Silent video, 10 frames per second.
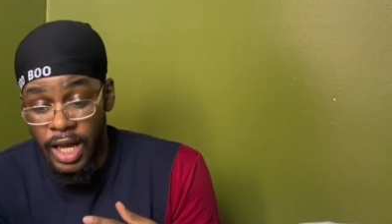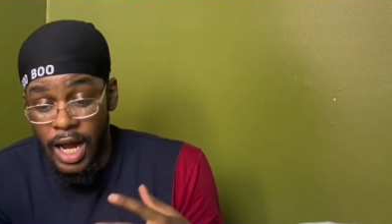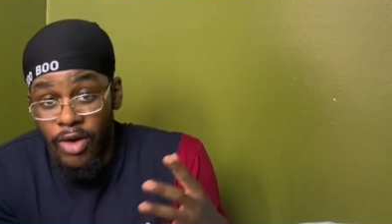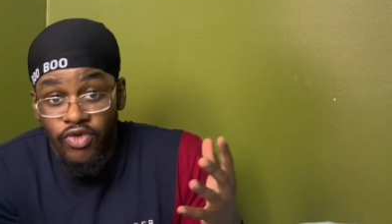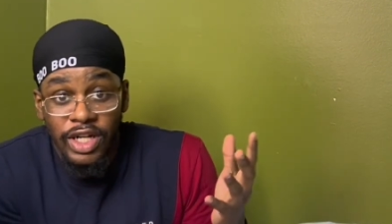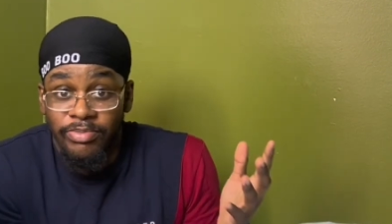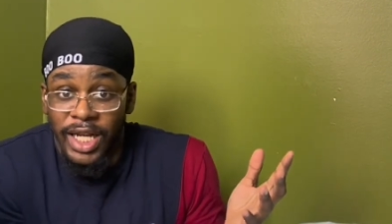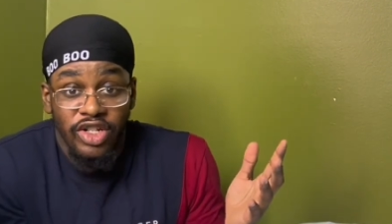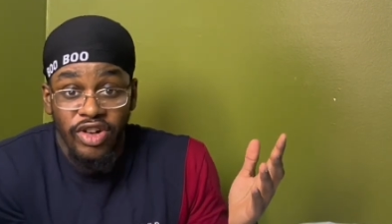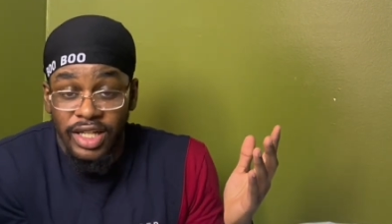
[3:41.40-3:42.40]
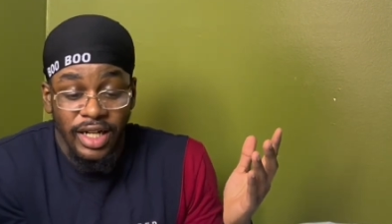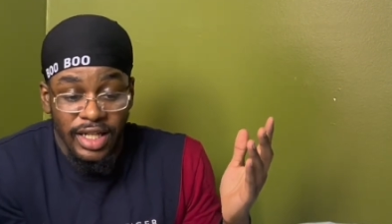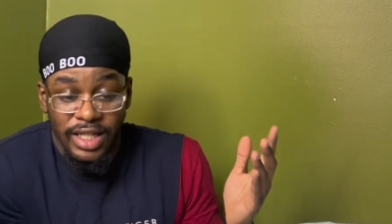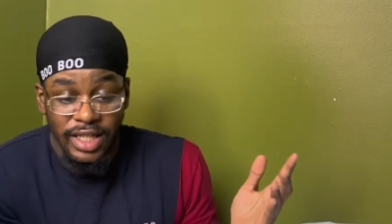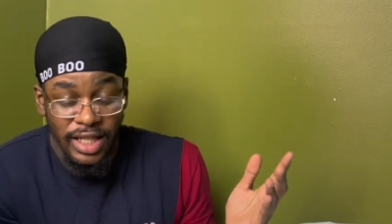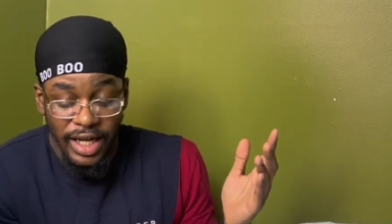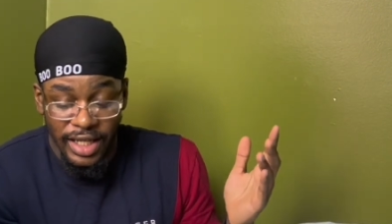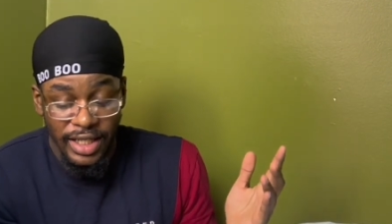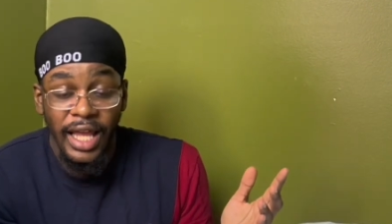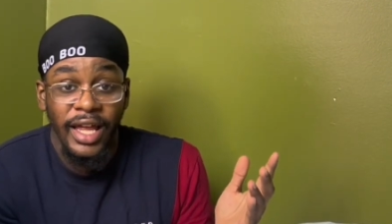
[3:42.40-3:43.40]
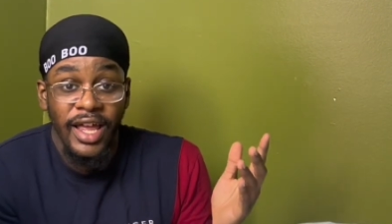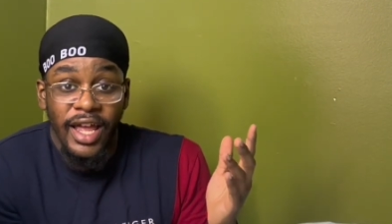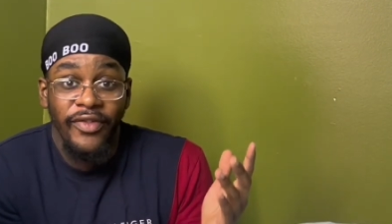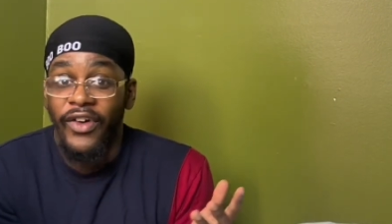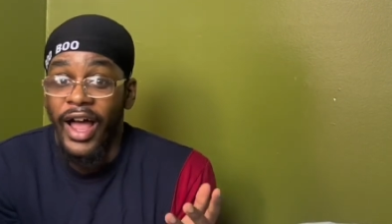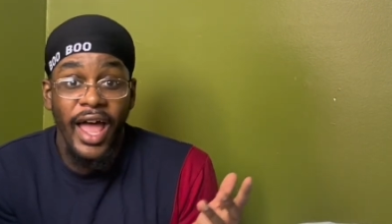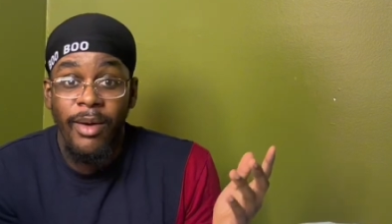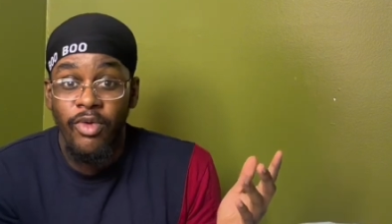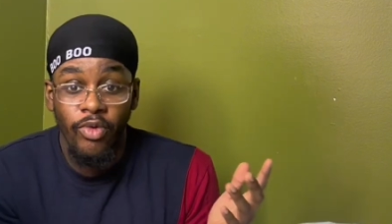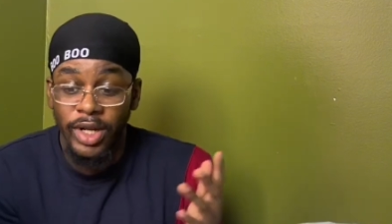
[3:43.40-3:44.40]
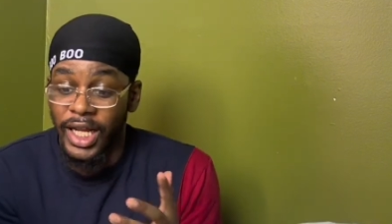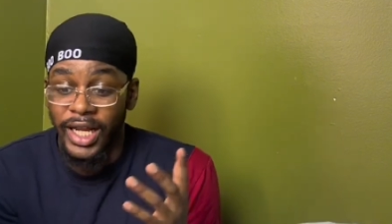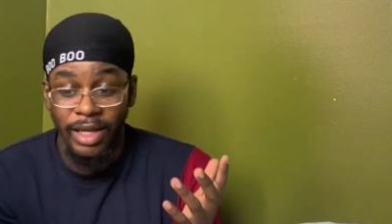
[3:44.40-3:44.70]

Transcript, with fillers: I'm really best dressed in the, in the state. If I had, once I get